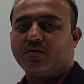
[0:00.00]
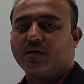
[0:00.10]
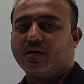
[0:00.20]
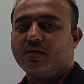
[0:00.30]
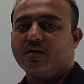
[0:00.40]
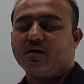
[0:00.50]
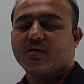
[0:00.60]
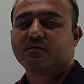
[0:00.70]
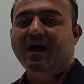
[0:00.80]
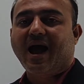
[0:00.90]
okay,
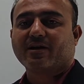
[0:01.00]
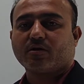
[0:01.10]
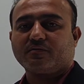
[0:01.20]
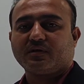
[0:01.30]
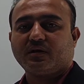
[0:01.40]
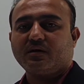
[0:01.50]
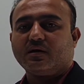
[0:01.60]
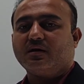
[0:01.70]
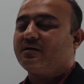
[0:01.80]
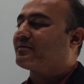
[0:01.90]
in the heart of the
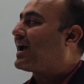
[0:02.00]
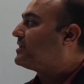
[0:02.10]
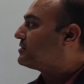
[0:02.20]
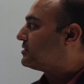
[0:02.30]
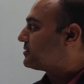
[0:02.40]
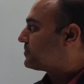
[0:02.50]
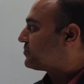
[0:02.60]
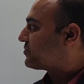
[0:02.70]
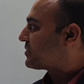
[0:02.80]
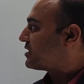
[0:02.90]
writer.
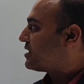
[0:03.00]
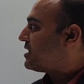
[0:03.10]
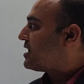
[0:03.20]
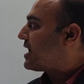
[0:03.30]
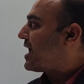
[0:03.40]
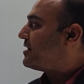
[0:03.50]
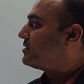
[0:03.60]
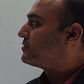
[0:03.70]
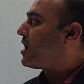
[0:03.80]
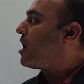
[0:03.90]
And
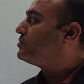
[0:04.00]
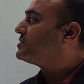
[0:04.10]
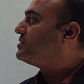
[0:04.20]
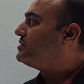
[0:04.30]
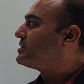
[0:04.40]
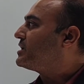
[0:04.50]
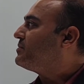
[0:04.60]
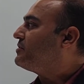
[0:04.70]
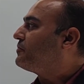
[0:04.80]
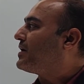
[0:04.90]
1,000
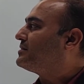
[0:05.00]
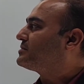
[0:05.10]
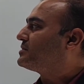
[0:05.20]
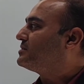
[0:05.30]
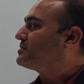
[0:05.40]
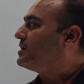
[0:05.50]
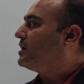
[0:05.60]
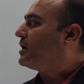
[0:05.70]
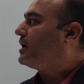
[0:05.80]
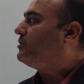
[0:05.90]
dreamy fancies
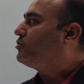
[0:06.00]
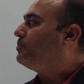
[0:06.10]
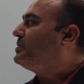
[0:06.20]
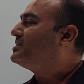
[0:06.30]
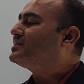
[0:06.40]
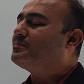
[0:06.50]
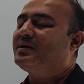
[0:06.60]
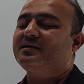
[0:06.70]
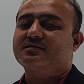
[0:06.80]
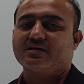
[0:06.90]
into busy
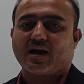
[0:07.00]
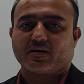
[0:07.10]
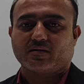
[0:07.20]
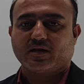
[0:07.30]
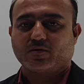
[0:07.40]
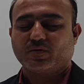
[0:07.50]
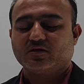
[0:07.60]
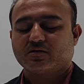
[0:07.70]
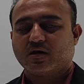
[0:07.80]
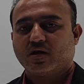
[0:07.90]
being start. That
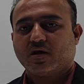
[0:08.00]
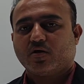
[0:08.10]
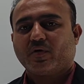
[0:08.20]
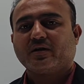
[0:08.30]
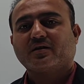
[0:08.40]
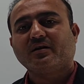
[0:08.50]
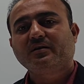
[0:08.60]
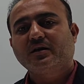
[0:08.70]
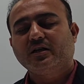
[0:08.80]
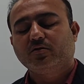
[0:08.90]
means when
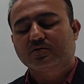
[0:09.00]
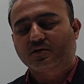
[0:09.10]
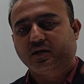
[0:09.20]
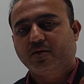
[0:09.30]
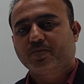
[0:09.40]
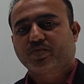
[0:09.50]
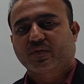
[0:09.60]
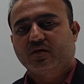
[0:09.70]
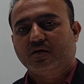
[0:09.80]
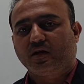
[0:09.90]
continuously
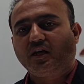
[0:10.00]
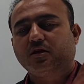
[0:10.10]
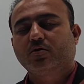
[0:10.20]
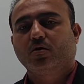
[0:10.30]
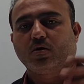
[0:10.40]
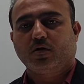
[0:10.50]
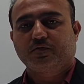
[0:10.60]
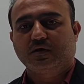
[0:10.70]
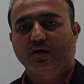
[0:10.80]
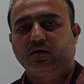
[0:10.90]
the echo
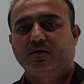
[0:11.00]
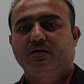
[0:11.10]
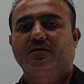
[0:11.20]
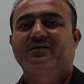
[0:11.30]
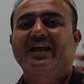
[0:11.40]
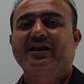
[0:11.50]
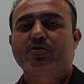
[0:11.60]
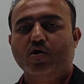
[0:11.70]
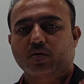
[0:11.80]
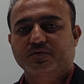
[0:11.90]
of the
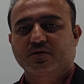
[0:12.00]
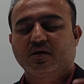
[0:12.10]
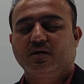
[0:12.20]
raindrops,